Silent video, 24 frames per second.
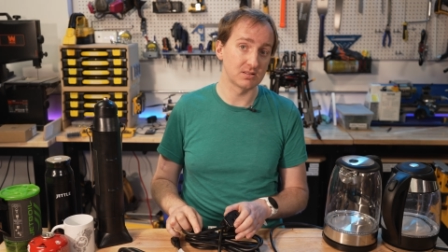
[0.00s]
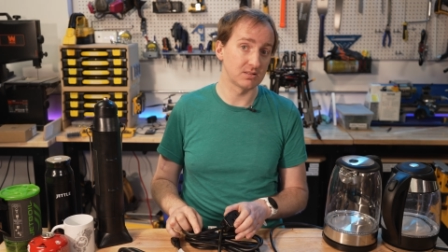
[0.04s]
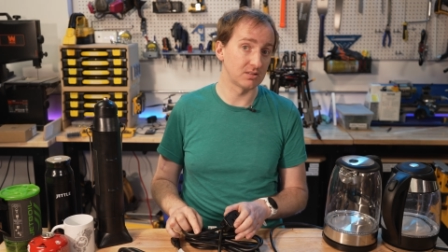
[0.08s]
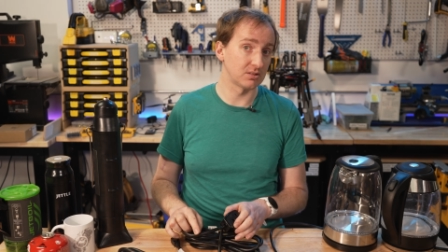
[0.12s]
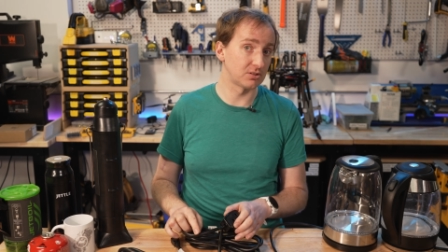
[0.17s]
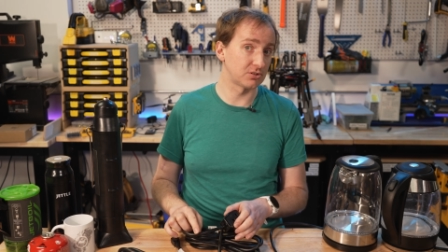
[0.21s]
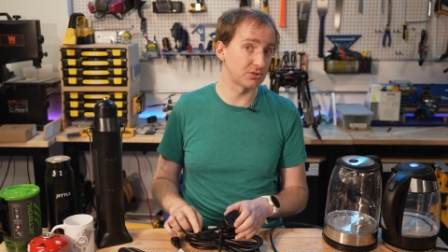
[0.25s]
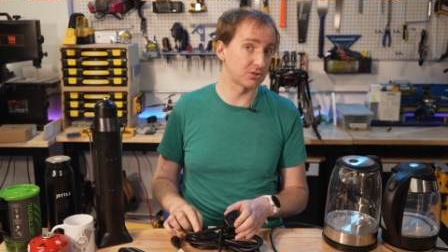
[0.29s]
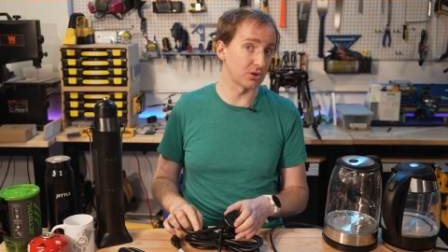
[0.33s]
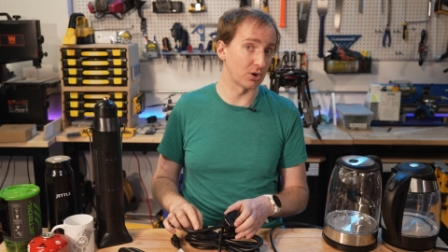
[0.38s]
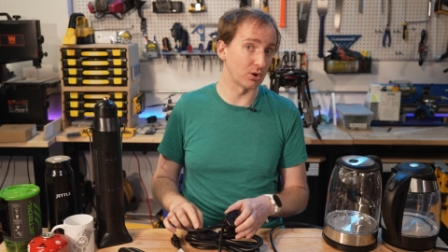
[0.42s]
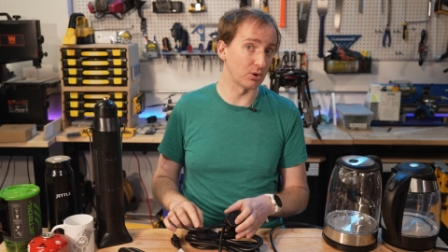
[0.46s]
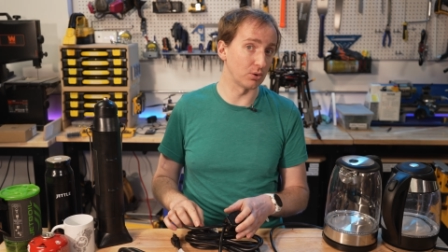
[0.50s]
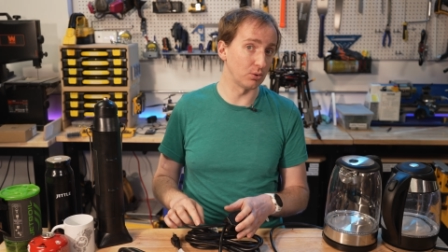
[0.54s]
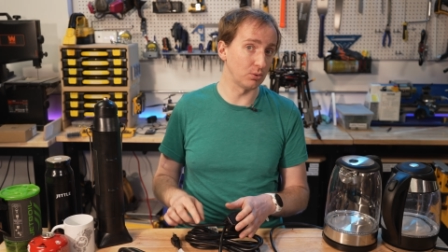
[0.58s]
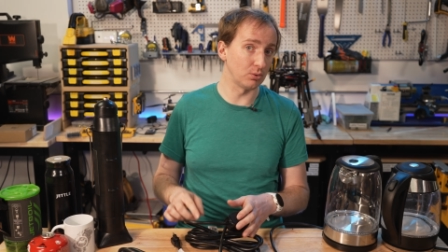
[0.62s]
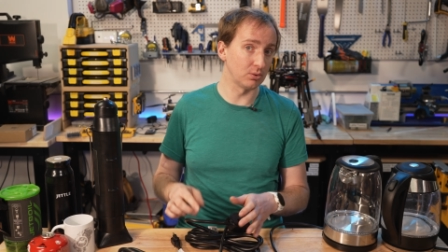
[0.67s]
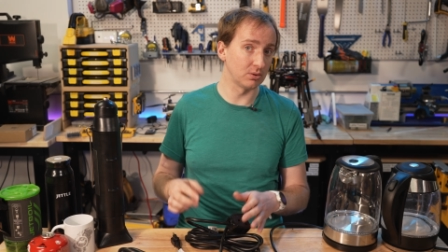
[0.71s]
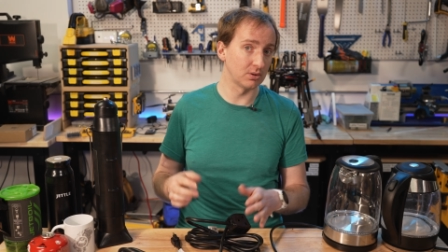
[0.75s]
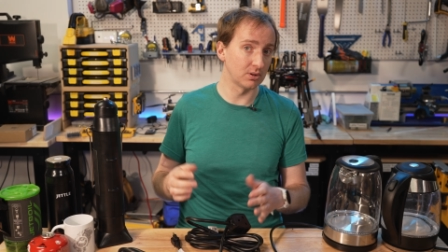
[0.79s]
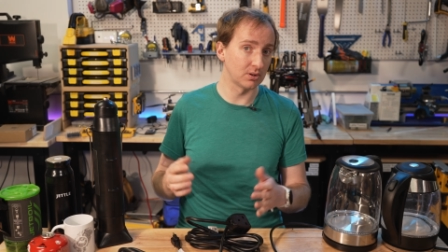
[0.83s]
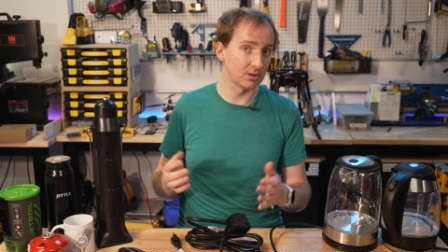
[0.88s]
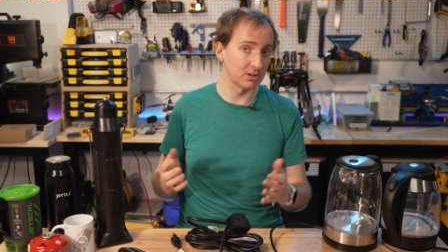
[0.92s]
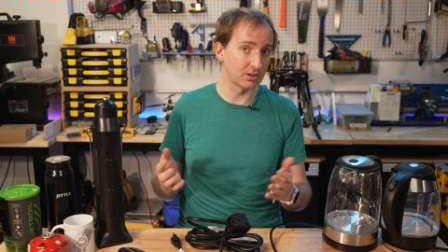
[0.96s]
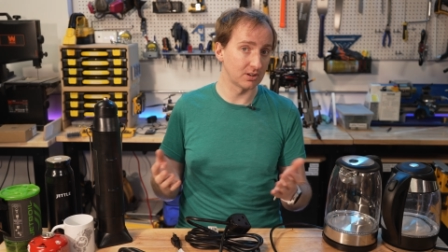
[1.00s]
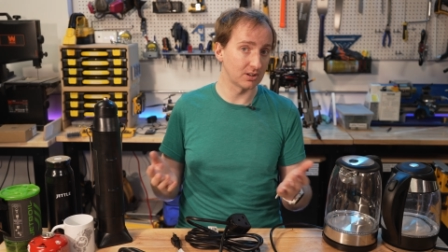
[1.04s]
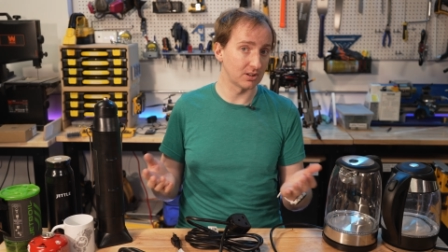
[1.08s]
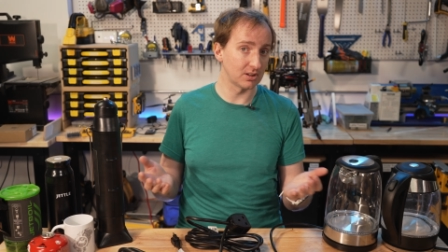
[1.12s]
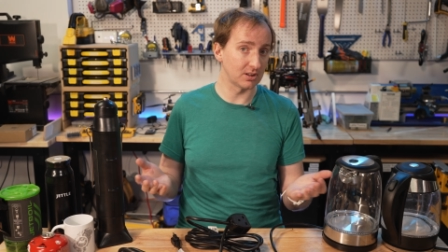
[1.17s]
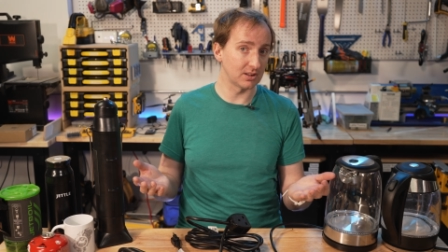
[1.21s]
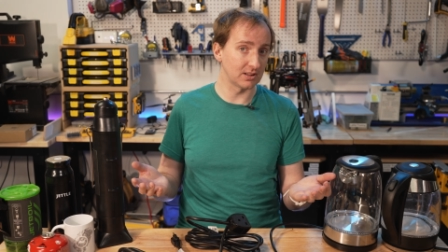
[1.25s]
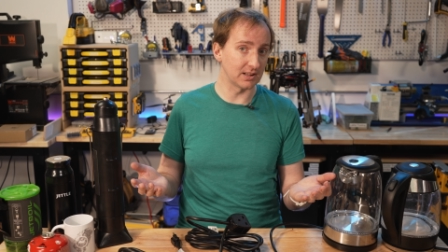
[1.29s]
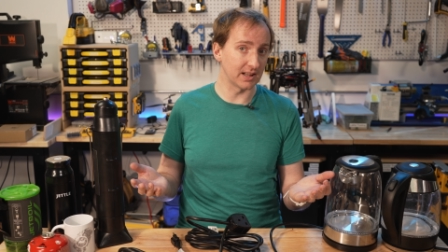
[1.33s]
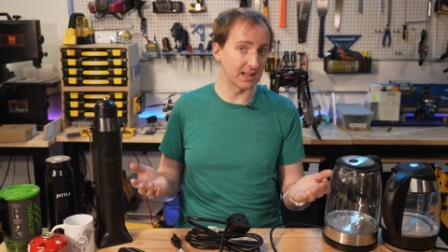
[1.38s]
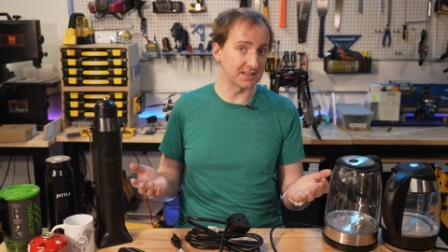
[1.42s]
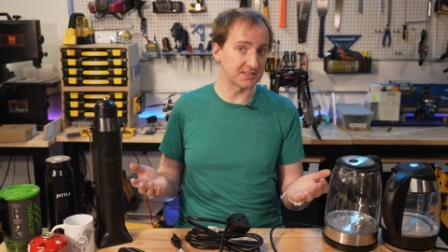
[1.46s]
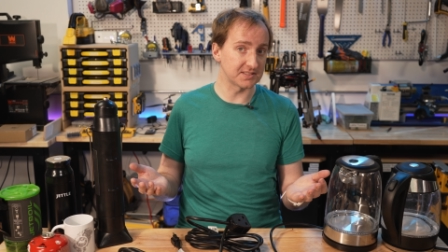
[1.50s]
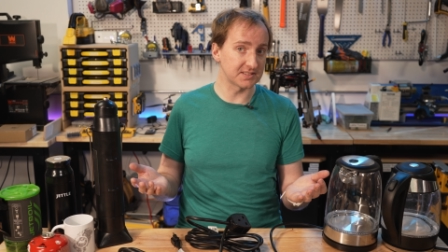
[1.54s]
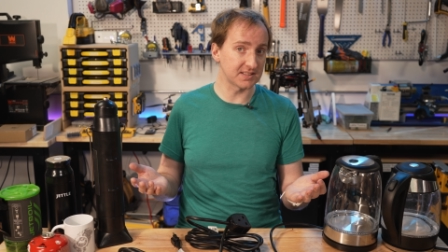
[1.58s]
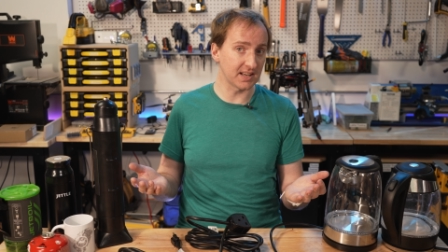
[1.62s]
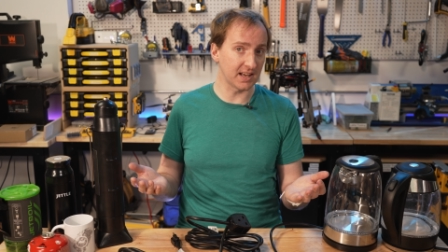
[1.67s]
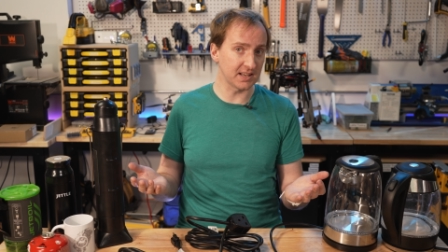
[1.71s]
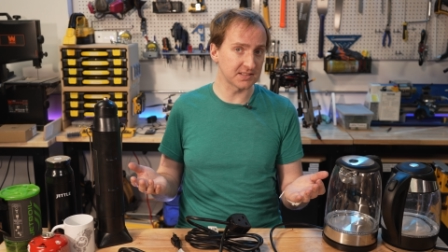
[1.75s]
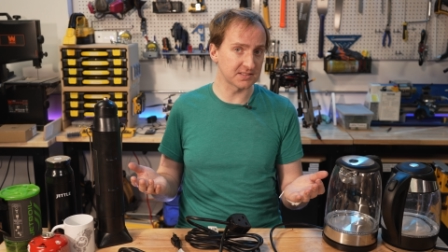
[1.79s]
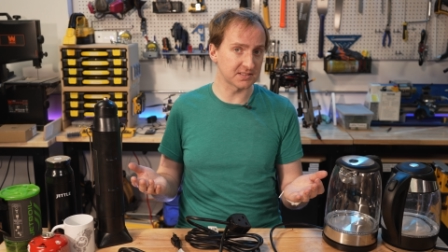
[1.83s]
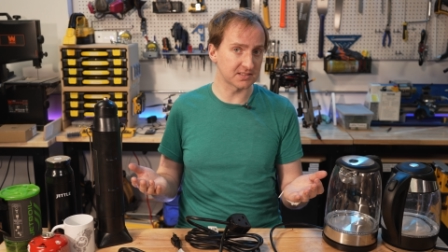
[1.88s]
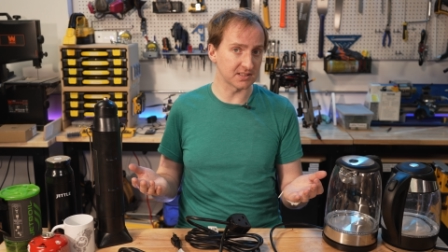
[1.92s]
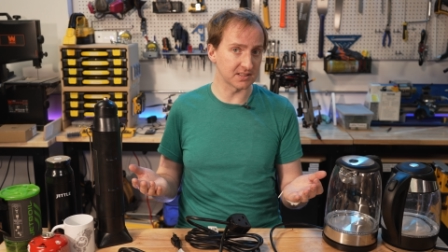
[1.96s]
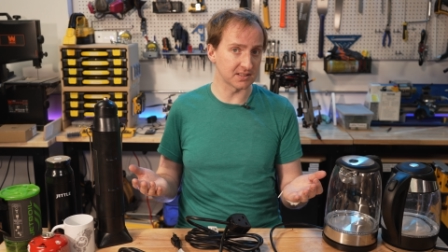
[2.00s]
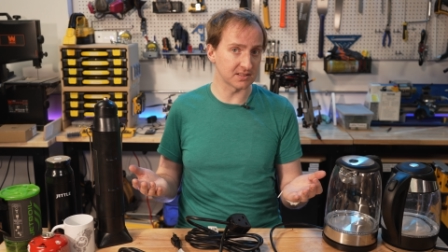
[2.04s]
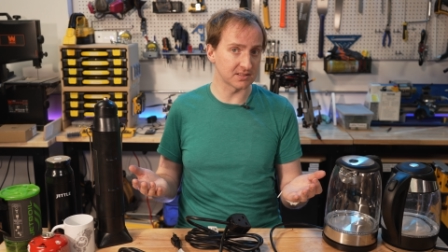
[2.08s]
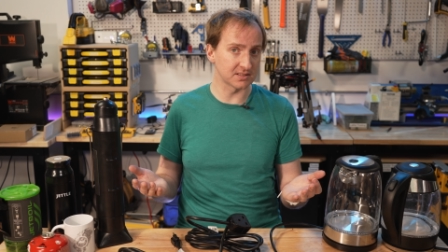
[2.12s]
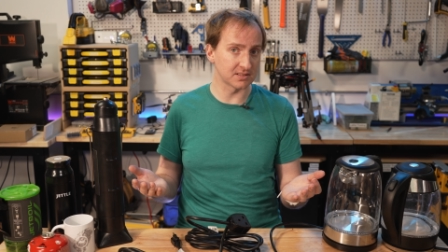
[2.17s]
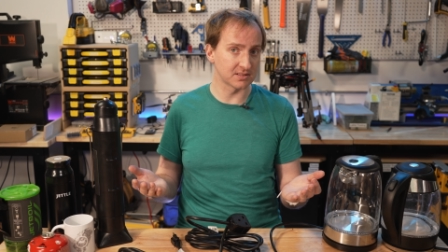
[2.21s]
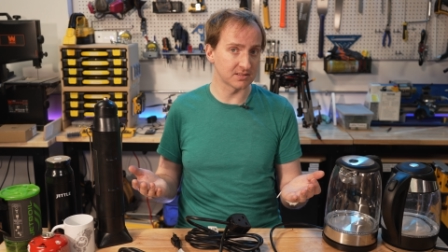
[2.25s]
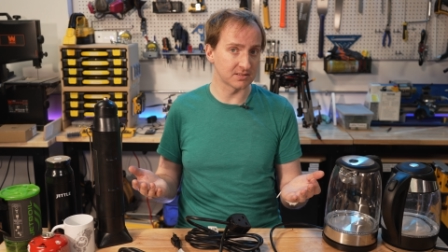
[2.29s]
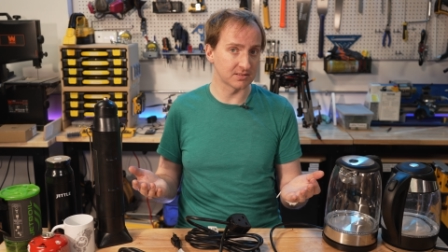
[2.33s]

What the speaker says: So let's test it.